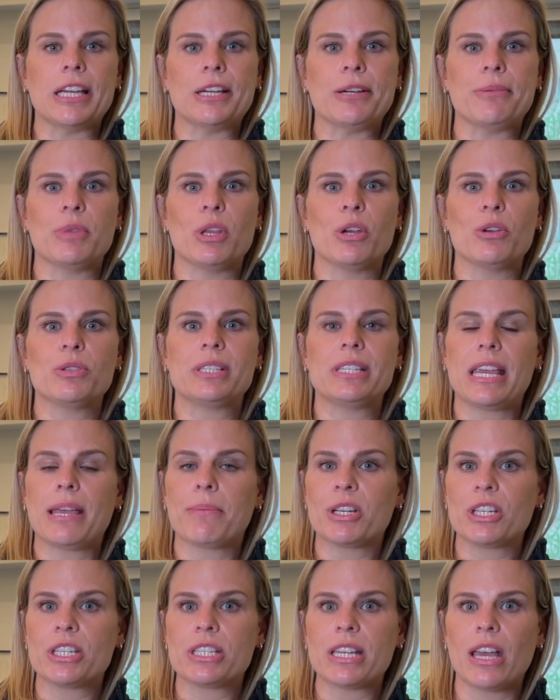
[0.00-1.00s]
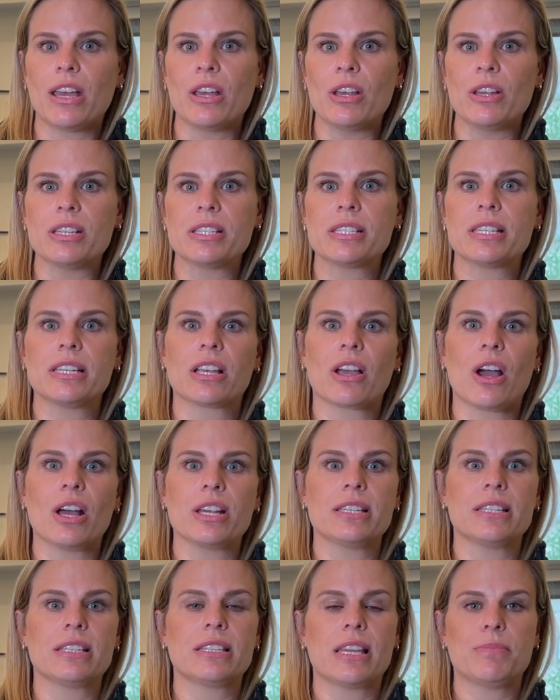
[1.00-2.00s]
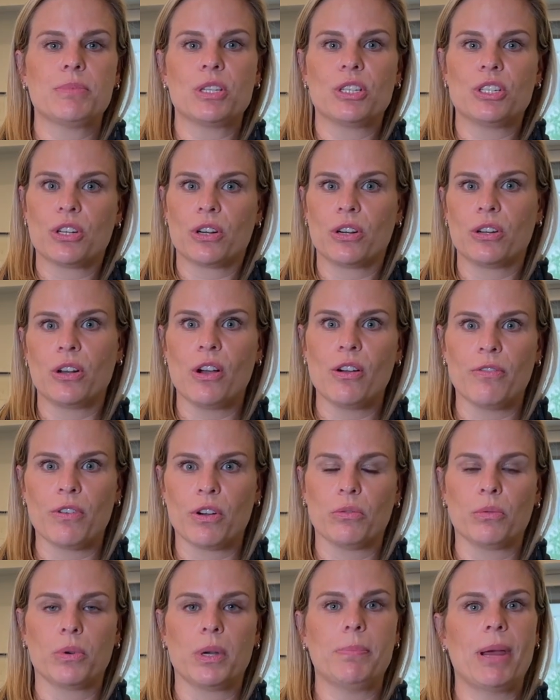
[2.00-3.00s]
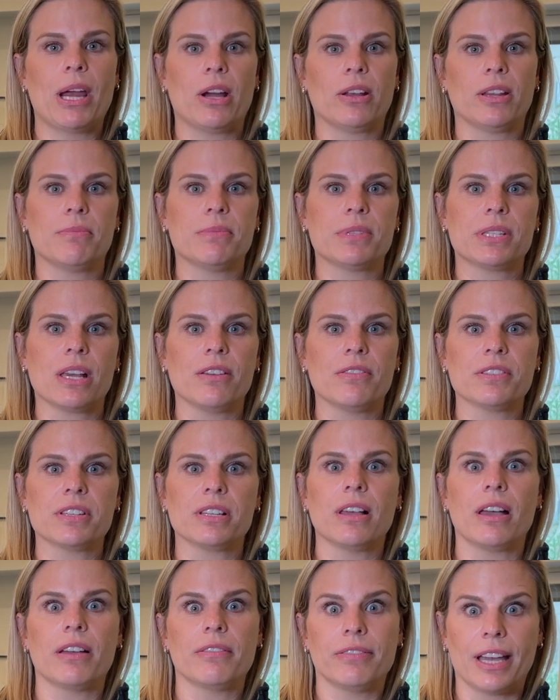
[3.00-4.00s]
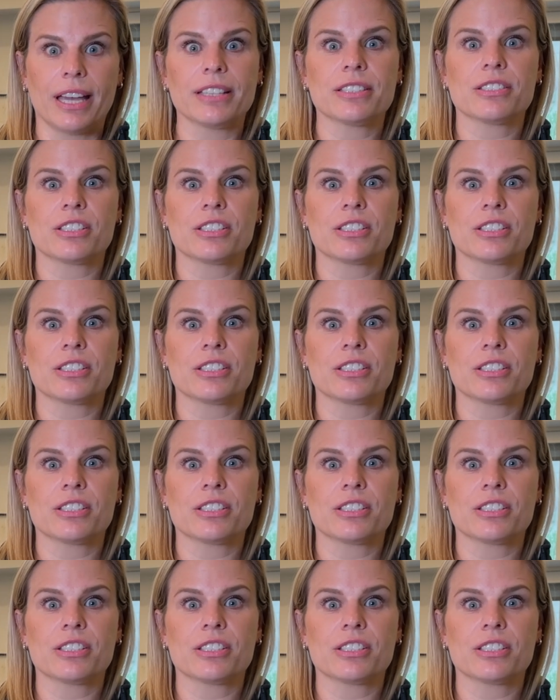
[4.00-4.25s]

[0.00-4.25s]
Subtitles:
those damaged cells that causes them to turn over and repair themselves a lot faster.